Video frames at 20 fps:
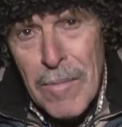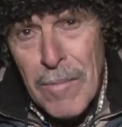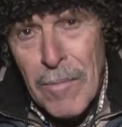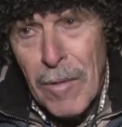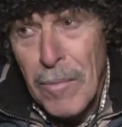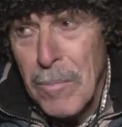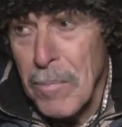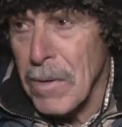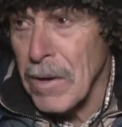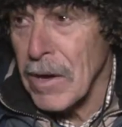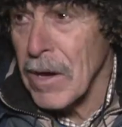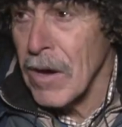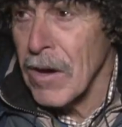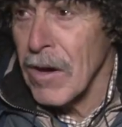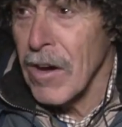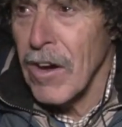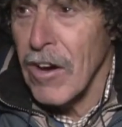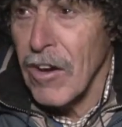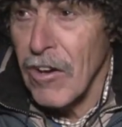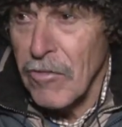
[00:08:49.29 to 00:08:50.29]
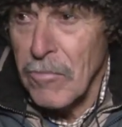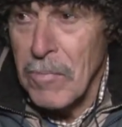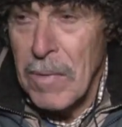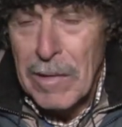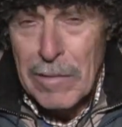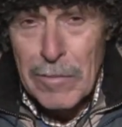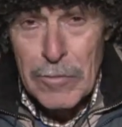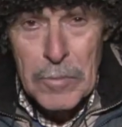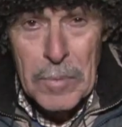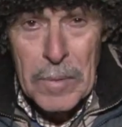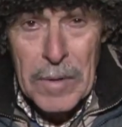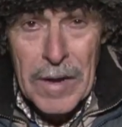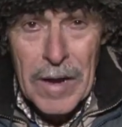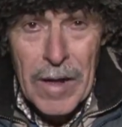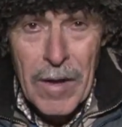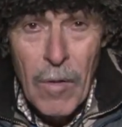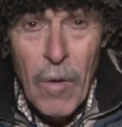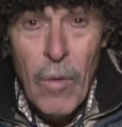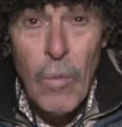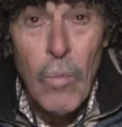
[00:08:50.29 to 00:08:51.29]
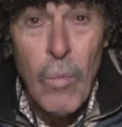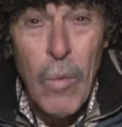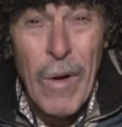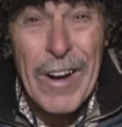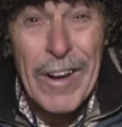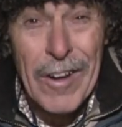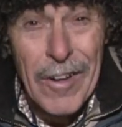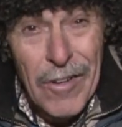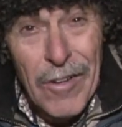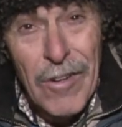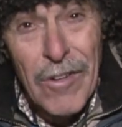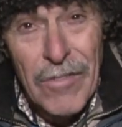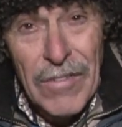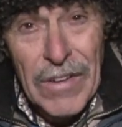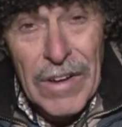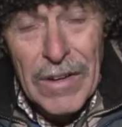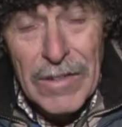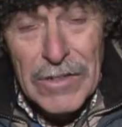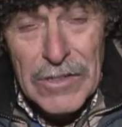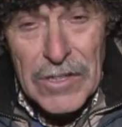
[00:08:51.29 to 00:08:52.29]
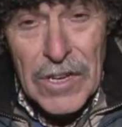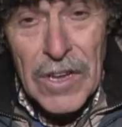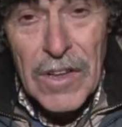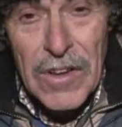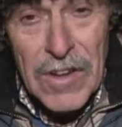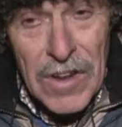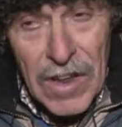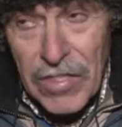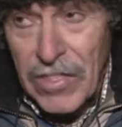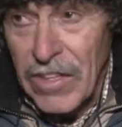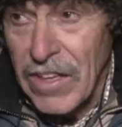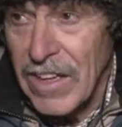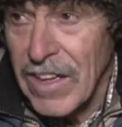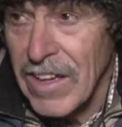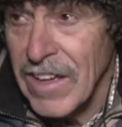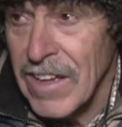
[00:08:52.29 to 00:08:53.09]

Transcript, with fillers: My big half mackerel's been out one and a half hours, nothing.